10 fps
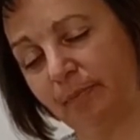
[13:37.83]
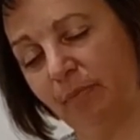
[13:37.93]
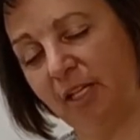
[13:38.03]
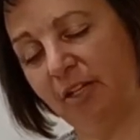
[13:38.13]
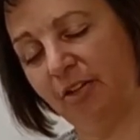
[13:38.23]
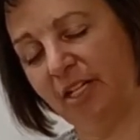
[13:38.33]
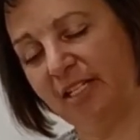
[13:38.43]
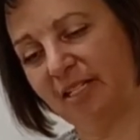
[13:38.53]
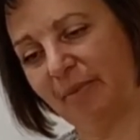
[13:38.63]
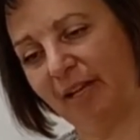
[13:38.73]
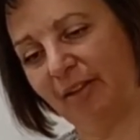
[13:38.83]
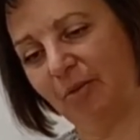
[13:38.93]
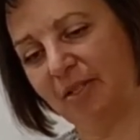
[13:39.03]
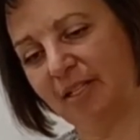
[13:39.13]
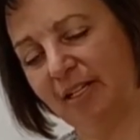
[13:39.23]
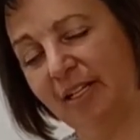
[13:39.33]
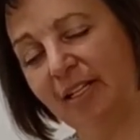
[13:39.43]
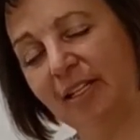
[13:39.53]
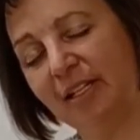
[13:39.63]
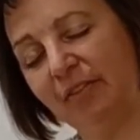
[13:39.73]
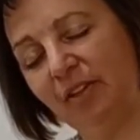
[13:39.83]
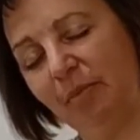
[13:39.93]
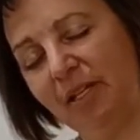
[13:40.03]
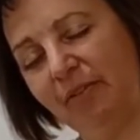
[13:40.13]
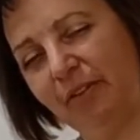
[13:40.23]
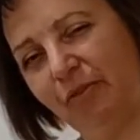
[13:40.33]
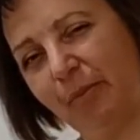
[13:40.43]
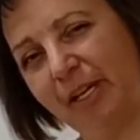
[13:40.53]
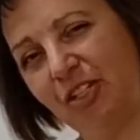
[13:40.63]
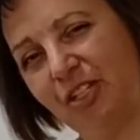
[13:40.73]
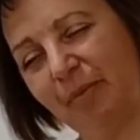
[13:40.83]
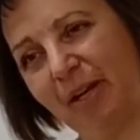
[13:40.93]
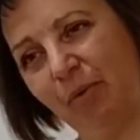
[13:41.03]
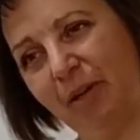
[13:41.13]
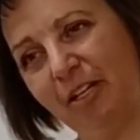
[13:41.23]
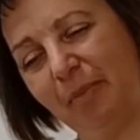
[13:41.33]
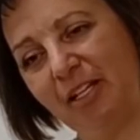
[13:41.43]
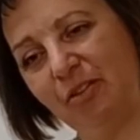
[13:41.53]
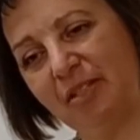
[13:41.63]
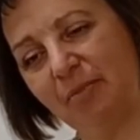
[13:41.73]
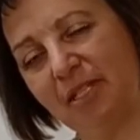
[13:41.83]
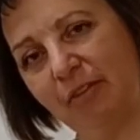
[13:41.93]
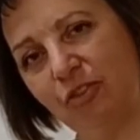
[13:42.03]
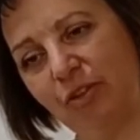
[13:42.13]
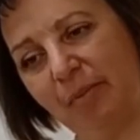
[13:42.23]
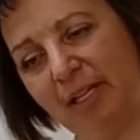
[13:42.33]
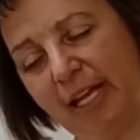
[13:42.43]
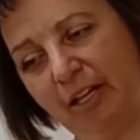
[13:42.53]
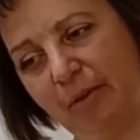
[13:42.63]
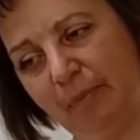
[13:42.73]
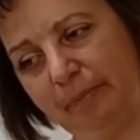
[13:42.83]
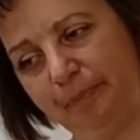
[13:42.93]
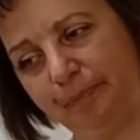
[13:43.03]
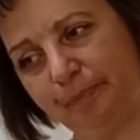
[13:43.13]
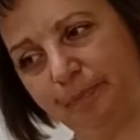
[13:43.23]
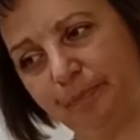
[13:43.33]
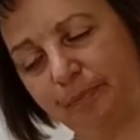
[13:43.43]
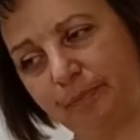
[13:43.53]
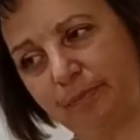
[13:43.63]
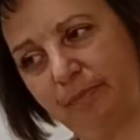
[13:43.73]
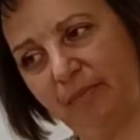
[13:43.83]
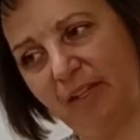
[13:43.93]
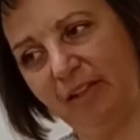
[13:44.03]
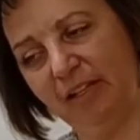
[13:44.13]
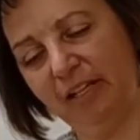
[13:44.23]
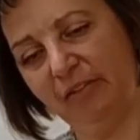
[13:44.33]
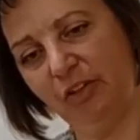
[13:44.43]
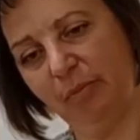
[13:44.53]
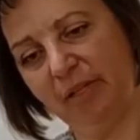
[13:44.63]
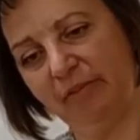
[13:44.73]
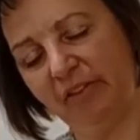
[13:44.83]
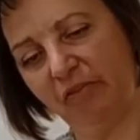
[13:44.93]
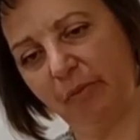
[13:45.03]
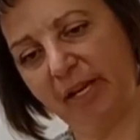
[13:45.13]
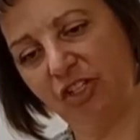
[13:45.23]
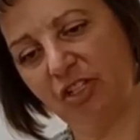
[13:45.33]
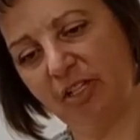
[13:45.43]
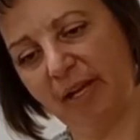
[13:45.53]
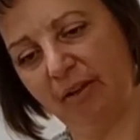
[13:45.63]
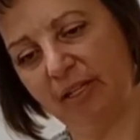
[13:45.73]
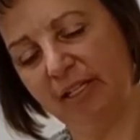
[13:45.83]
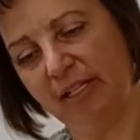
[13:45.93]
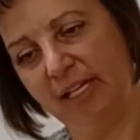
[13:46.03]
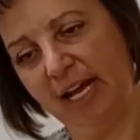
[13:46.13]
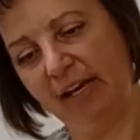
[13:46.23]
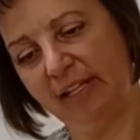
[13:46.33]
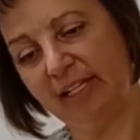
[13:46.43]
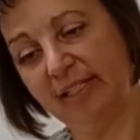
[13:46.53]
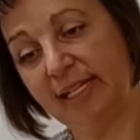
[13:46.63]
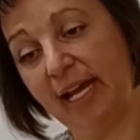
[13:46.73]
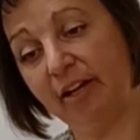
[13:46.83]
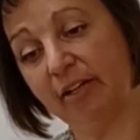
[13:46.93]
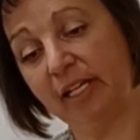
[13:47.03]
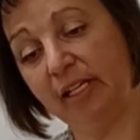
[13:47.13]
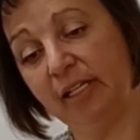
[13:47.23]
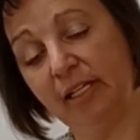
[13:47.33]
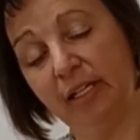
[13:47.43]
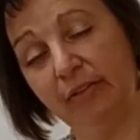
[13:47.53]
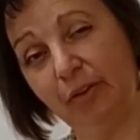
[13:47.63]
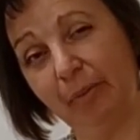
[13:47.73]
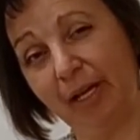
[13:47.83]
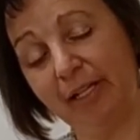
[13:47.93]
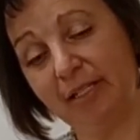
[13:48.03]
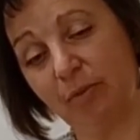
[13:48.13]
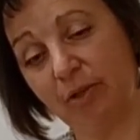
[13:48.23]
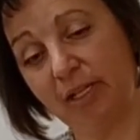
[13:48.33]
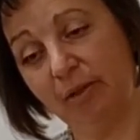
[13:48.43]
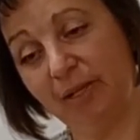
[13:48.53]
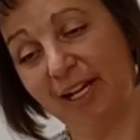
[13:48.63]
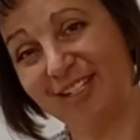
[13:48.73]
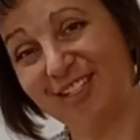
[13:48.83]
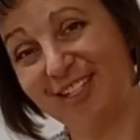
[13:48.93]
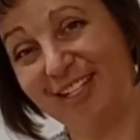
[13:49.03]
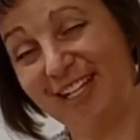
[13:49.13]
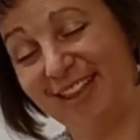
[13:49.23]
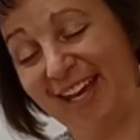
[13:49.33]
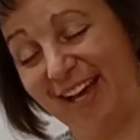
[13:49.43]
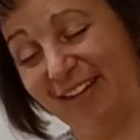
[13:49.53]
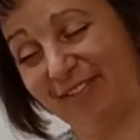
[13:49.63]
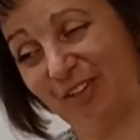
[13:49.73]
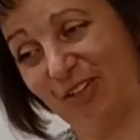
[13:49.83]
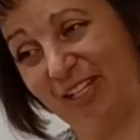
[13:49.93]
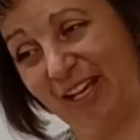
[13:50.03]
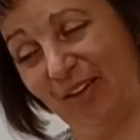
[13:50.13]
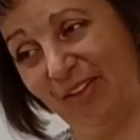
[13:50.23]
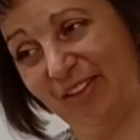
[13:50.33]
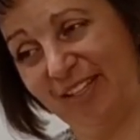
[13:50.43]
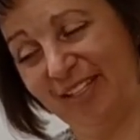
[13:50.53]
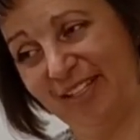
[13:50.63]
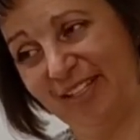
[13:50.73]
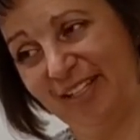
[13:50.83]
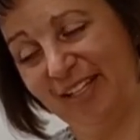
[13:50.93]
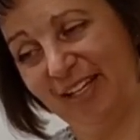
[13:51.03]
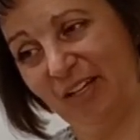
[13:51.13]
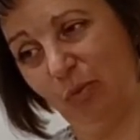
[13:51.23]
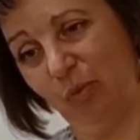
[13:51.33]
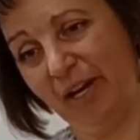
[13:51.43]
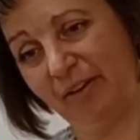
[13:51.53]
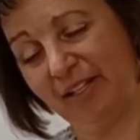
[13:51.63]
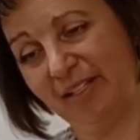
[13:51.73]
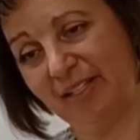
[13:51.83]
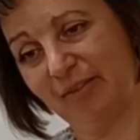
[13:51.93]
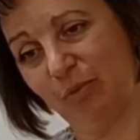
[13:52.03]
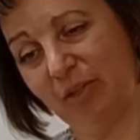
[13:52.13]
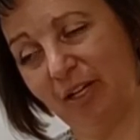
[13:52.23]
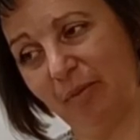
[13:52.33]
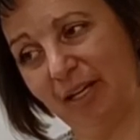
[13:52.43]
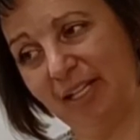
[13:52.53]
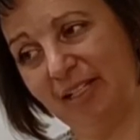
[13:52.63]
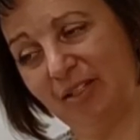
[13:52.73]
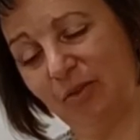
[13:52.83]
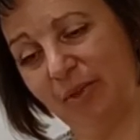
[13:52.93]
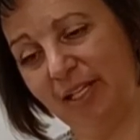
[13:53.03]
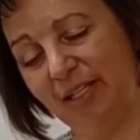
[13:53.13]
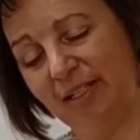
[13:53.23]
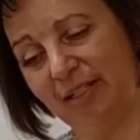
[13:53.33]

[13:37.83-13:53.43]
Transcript: Be curious about those. I'll give you a bit of information about where you might do some self-treatment later. I'll give you a bit of information about how the entirety of your body's working. We actually need that for good health, an awareness of what our body's doing.